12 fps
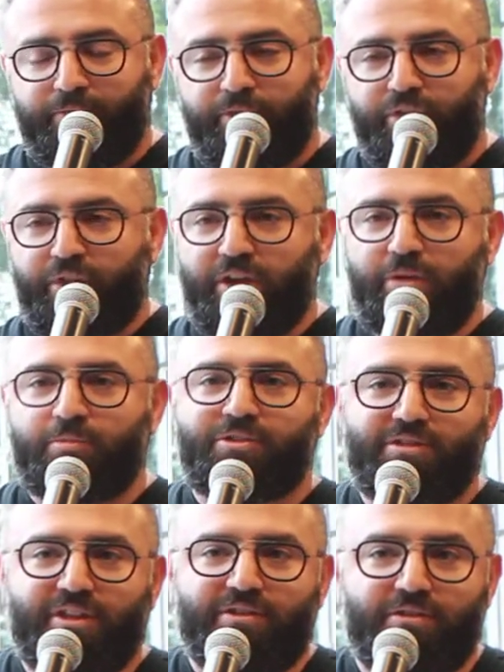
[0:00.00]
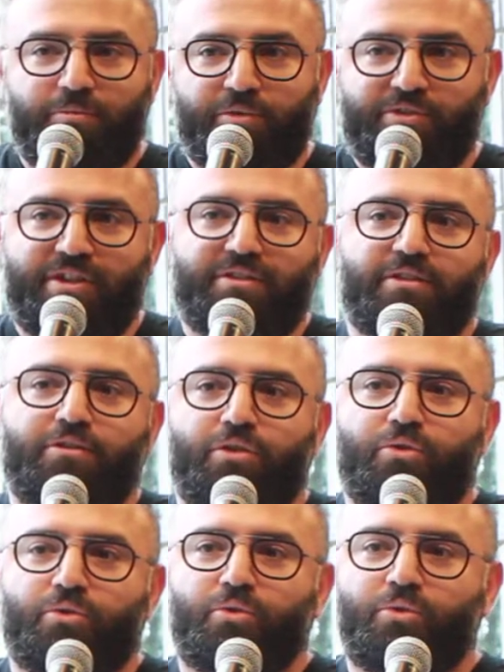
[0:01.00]
themes that is presented
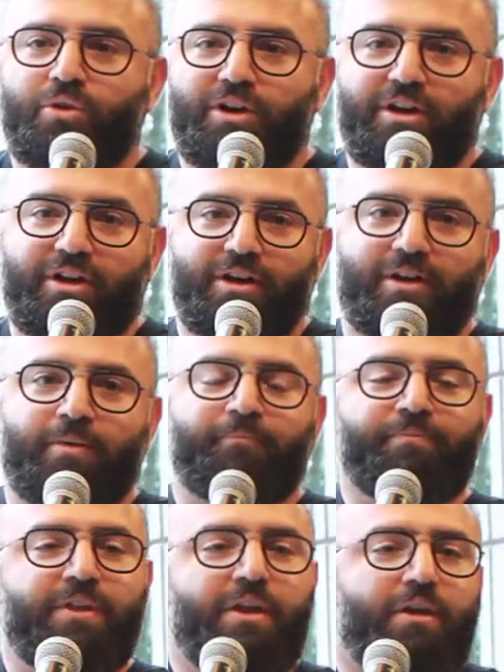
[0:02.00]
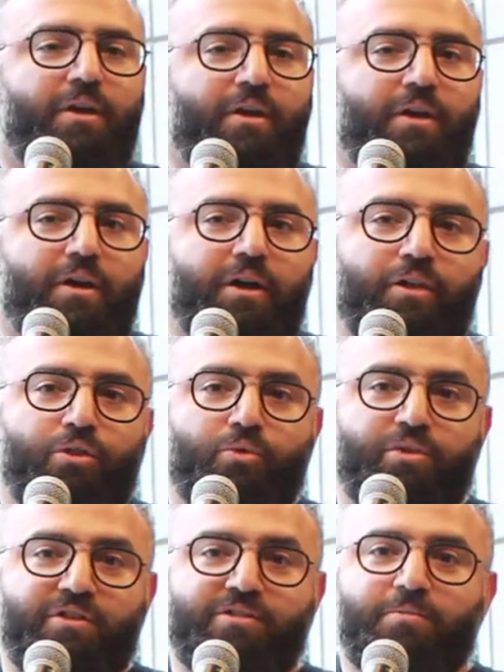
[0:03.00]
through
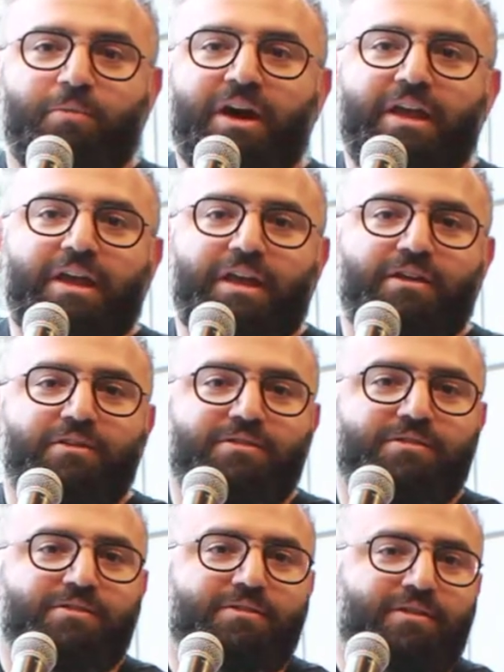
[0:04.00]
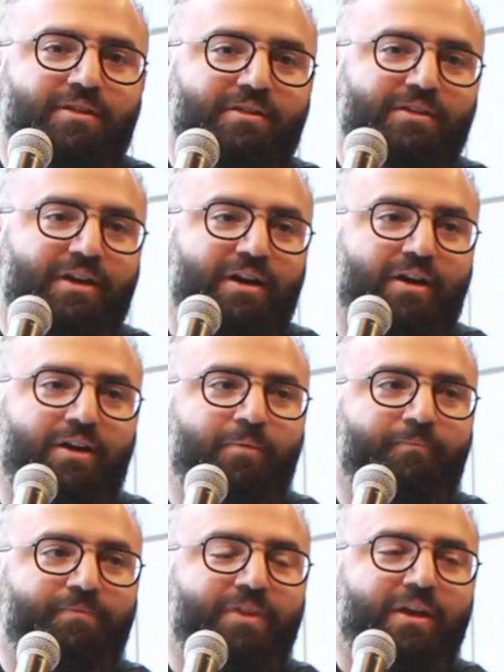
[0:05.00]
through this mic is
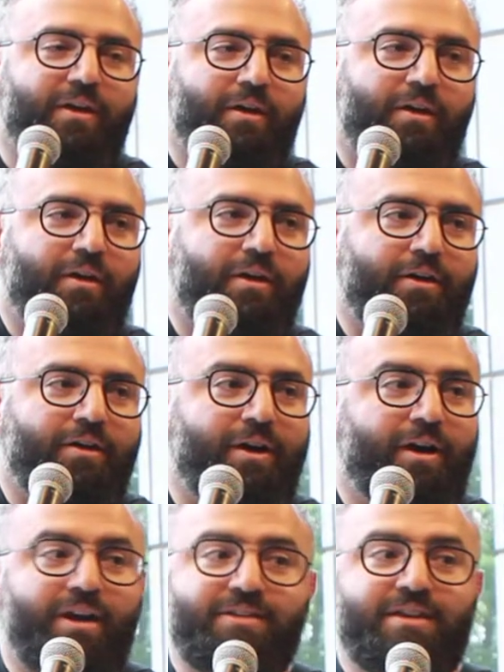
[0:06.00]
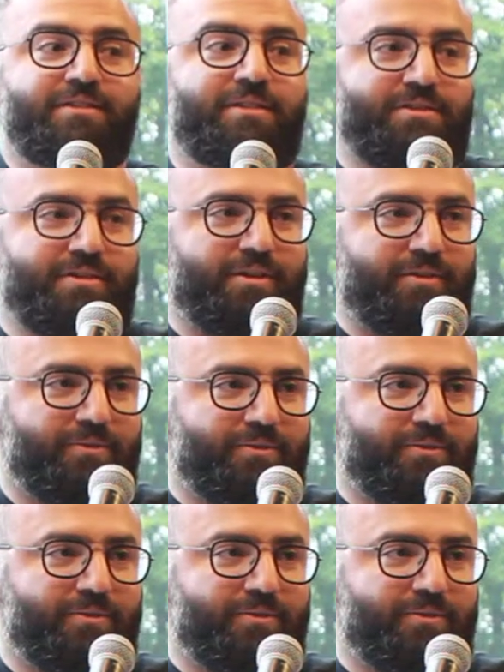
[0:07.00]
the identity.